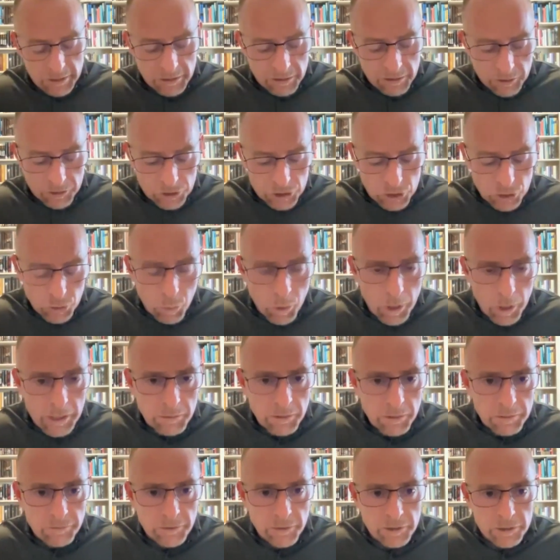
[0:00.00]
there's
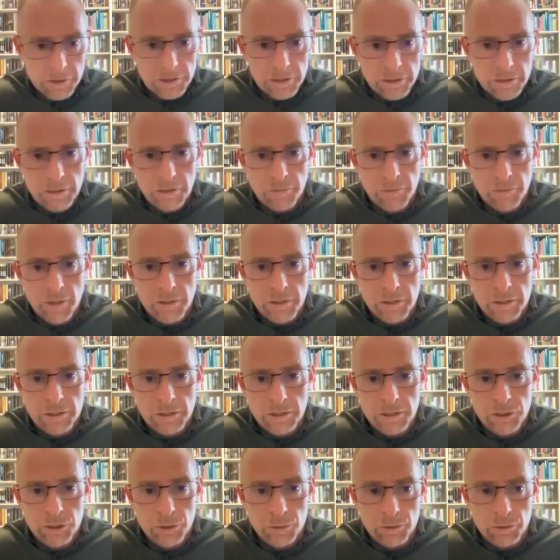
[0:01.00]
21 verses devoted
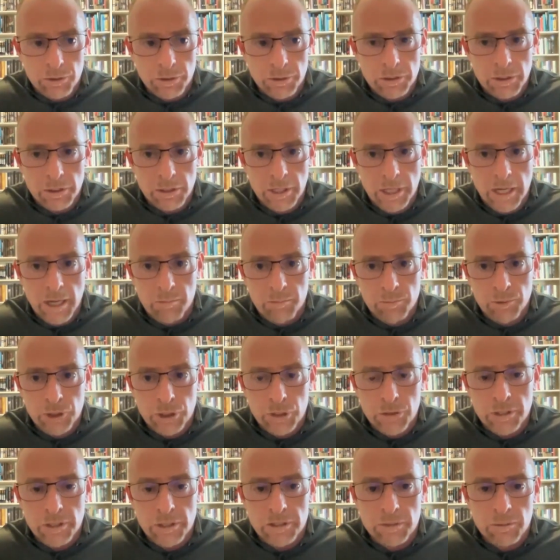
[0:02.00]
to, to um,
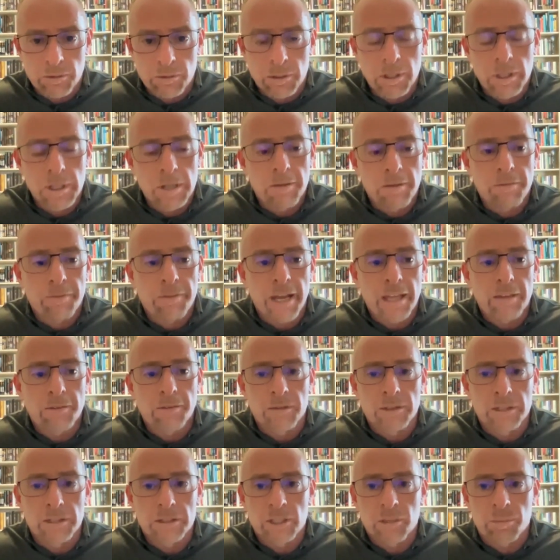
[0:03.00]
Judah's
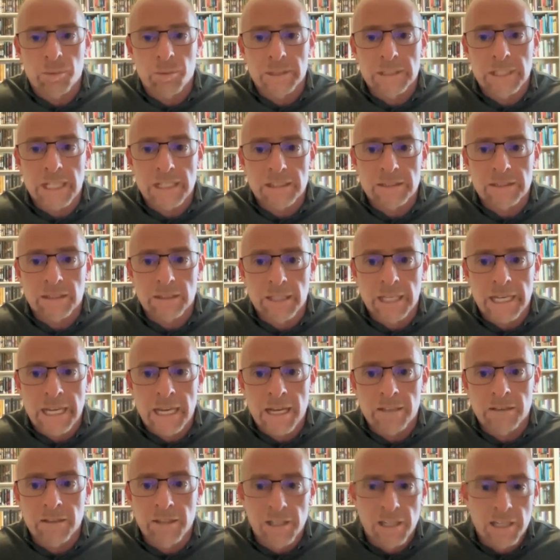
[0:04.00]
faithfulness to possess the
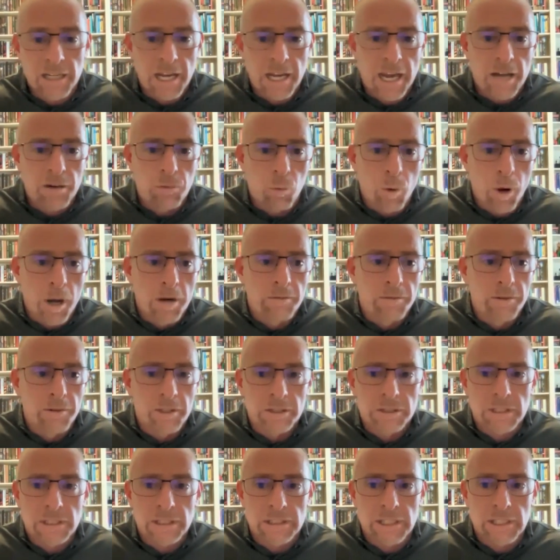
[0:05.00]
land, and one
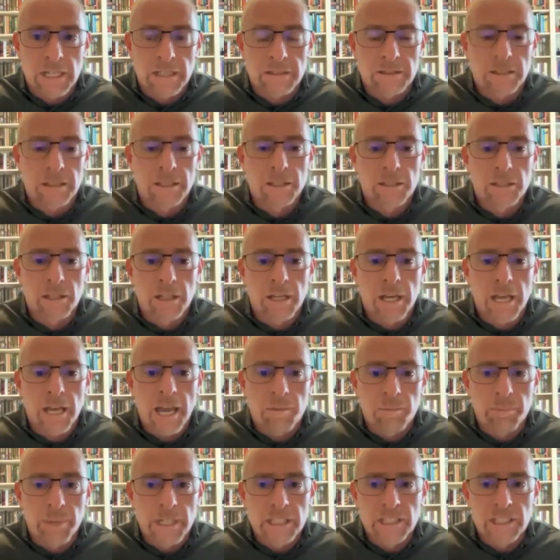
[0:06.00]
verse that says,
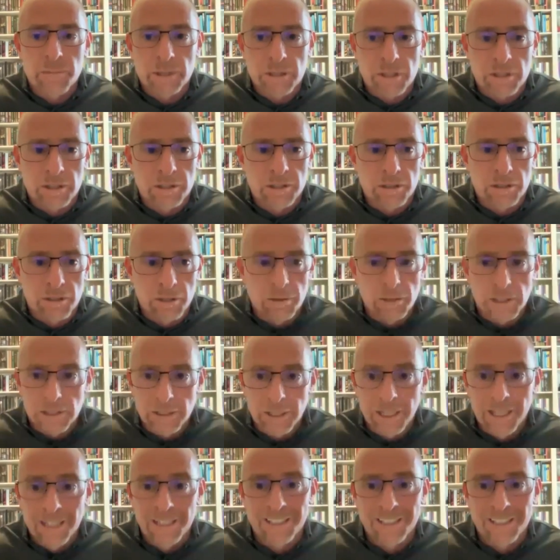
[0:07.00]
and Benjamin couldn't do it.